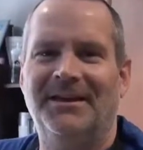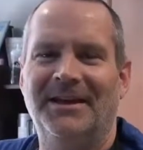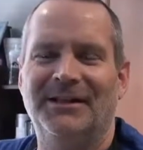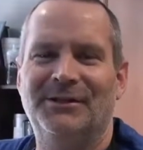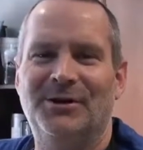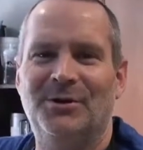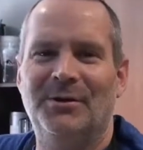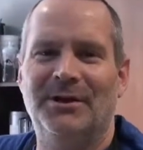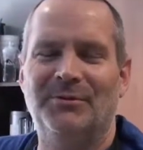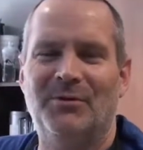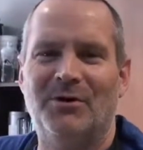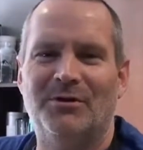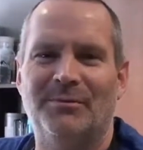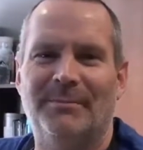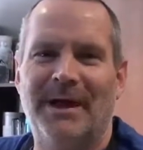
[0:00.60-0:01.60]
Hello and
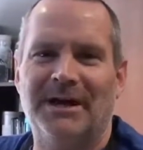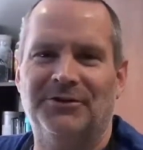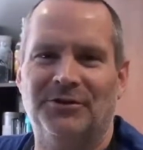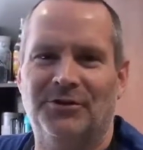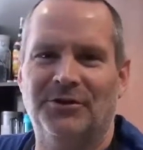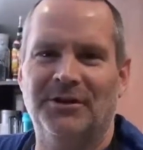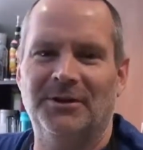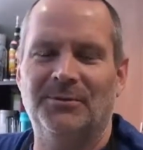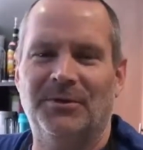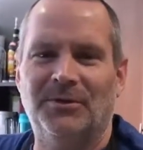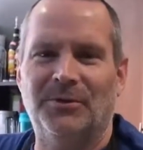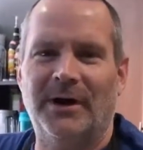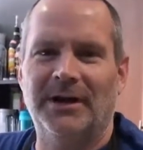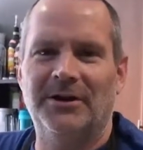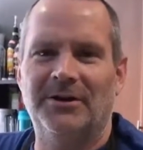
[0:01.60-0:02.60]
welcome back to Cooking
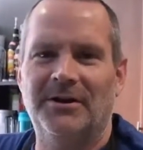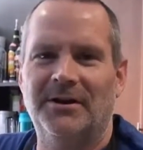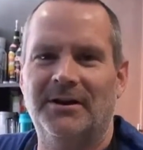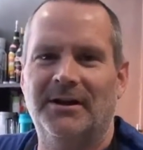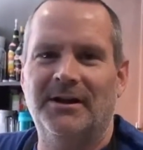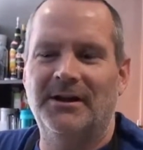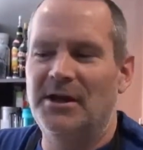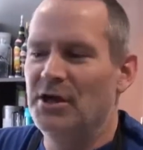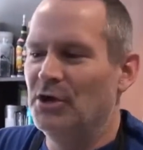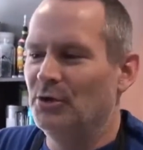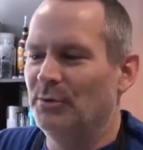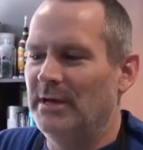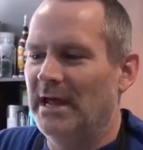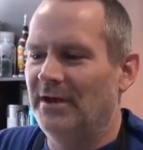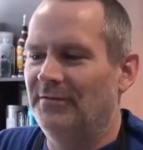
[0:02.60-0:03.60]
with Kragger.
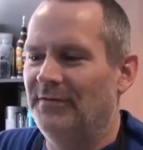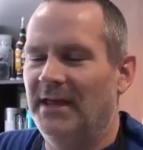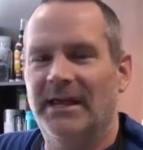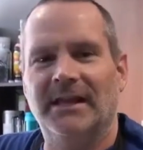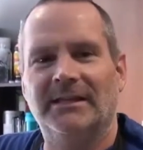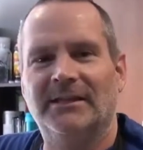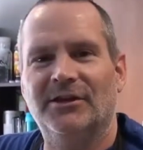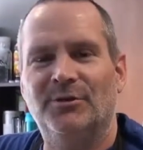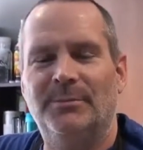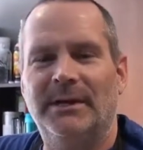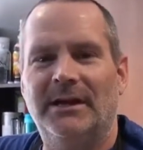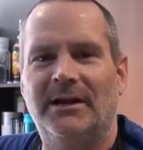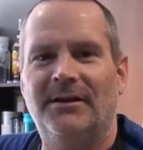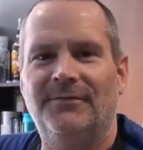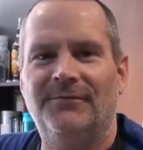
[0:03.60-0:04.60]
We have a little
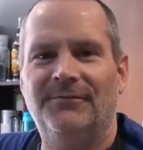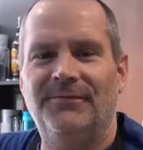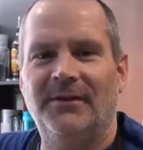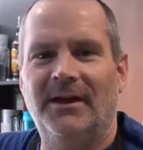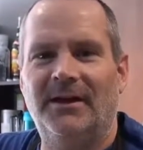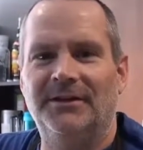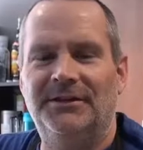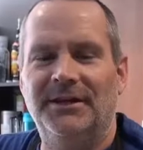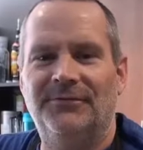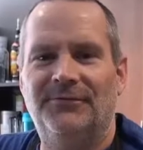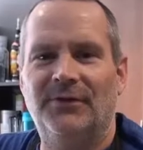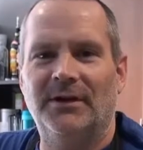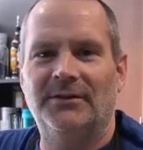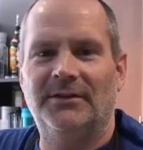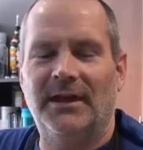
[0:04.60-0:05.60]
bit of a
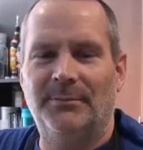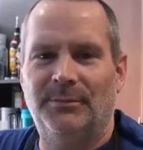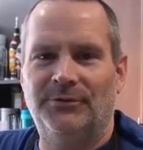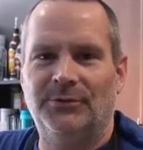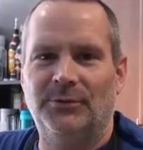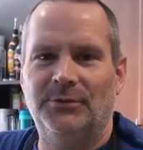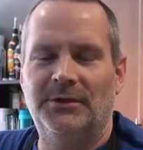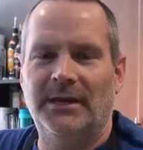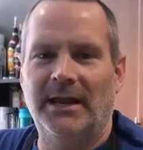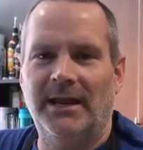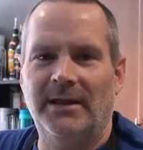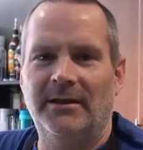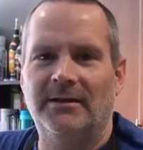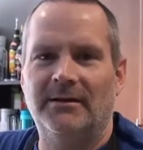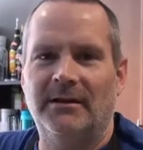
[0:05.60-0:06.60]
different episode
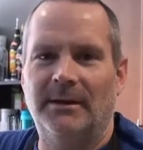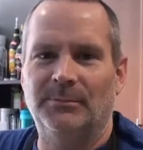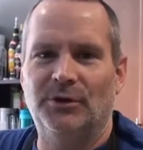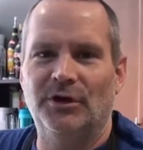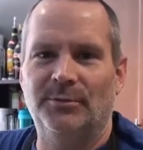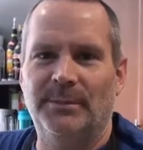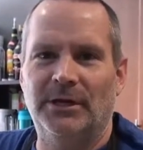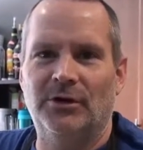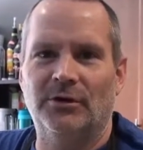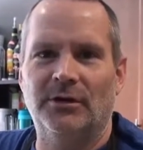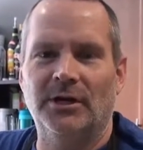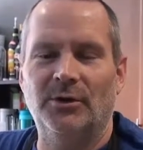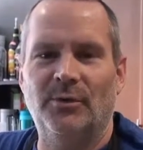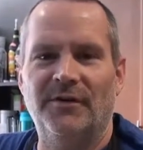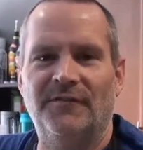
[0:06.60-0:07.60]
today. I'm going to be
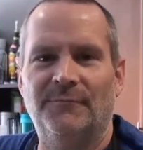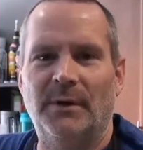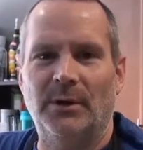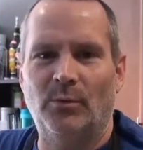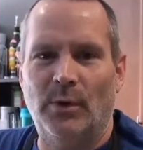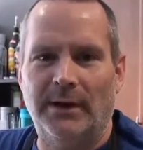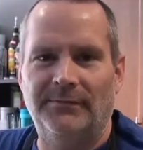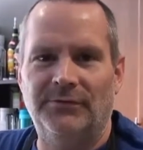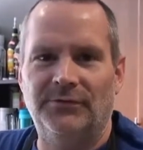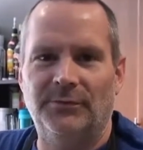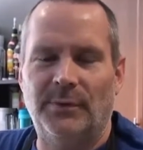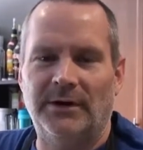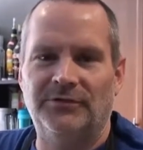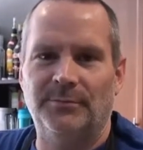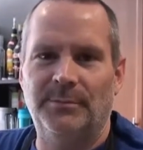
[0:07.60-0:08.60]
cooking one of my wife's
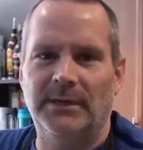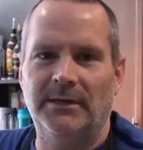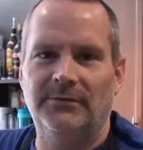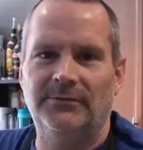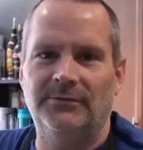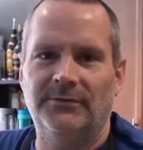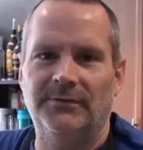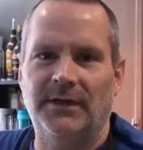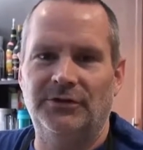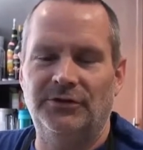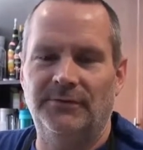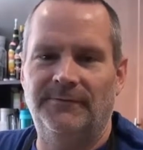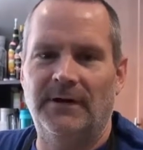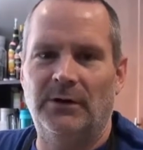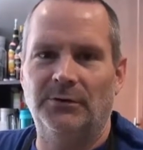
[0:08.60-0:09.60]
recipes that
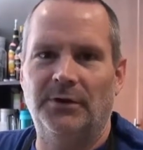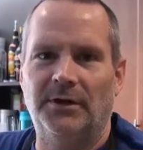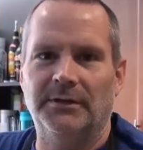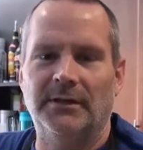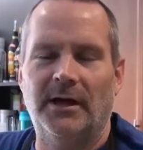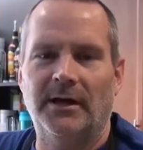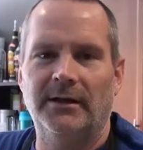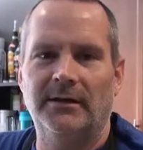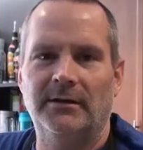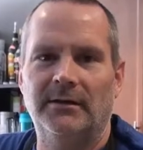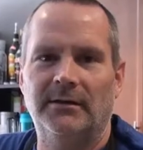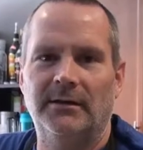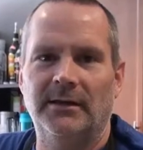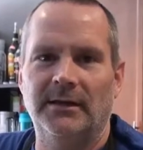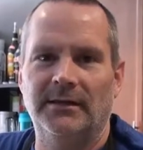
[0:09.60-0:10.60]
she found
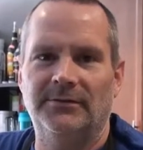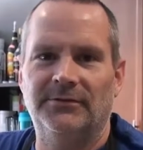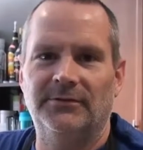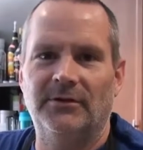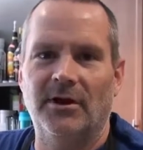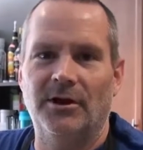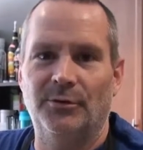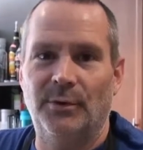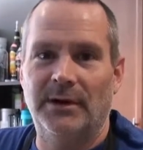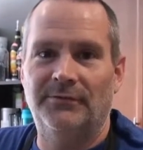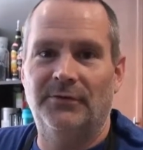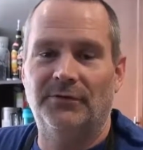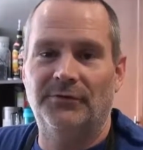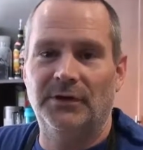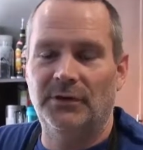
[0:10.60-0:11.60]
online. It's got
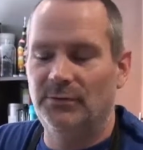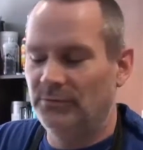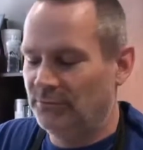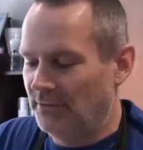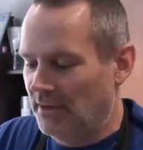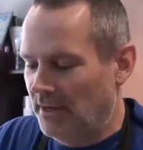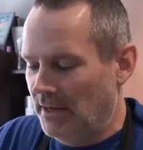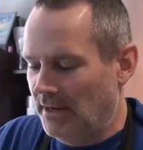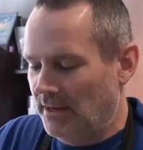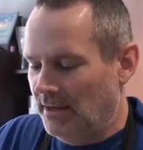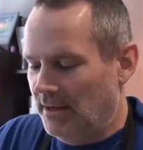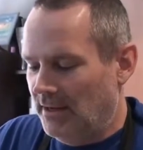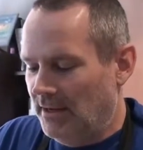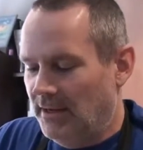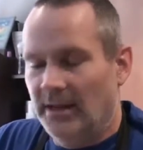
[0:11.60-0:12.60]
rave reviews
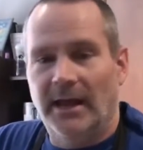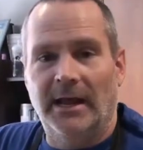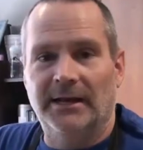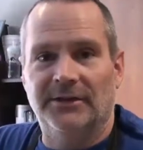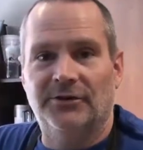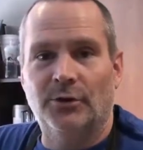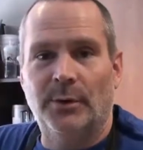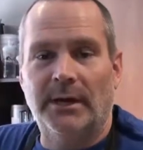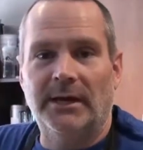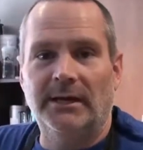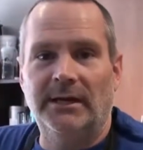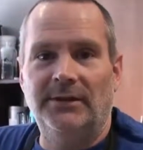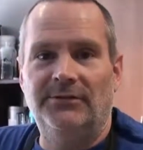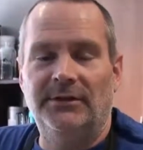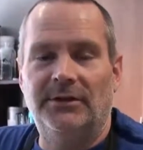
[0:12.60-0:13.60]
and it's quick
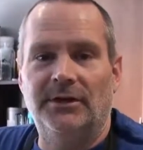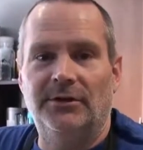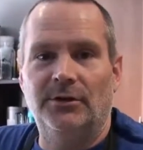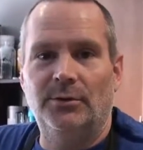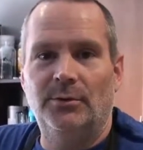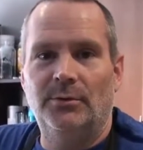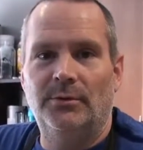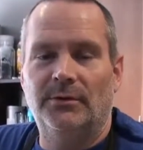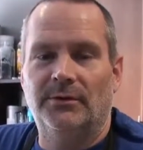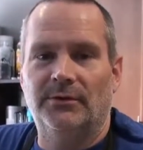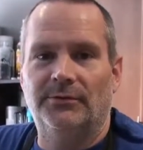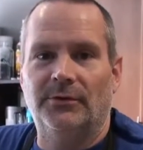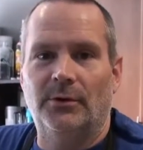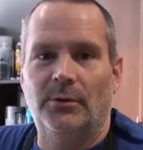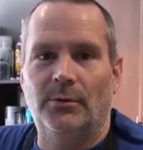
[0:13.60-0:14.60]
and easy to do,
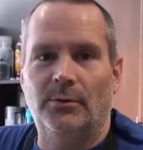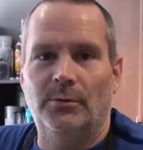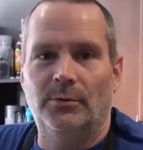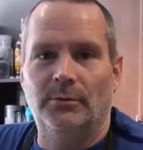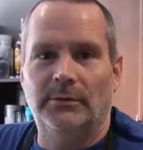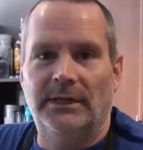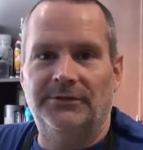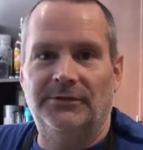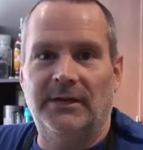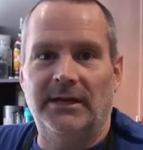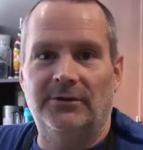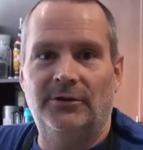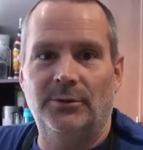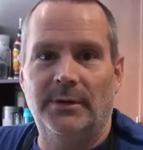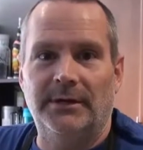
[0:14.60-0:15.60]
so let's
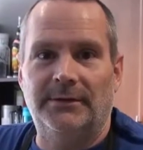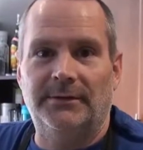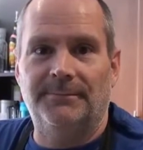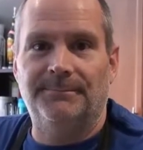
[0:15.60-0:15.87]
get to it.